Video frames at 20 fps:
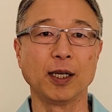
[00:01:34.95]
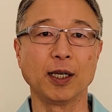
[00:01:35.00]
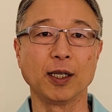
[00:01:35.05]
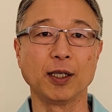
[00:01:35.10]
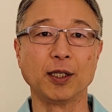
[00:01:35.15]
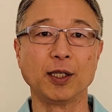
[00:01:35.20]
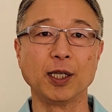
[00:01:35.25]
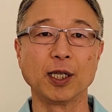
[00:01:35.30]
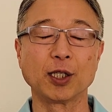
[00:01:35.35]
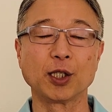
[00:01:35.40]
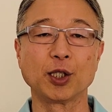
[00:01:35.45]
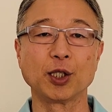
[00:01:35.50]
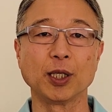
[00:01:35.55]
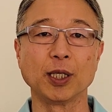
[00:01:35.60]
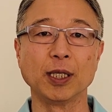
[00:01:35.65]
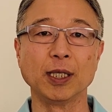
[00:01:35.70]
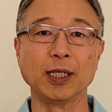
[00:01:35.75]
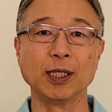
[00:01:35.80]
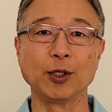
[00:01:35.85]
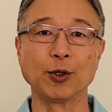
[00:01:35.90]

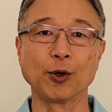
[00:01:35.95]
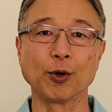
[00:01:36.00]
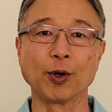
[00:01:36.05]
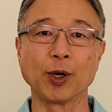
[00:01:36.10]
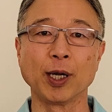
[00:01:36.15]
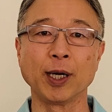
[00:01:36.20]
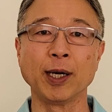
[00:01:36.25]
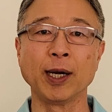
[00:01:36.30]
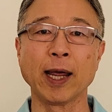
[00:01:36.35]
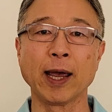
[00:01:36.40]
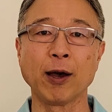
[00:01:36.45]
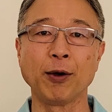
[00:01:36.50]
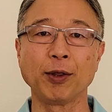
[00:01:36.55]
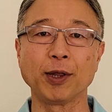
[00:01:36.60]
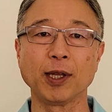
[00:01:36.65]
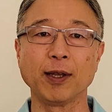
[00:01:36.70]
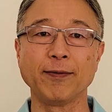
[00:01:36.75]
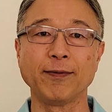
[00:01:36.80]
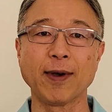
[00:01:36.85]
addictions or unhealthy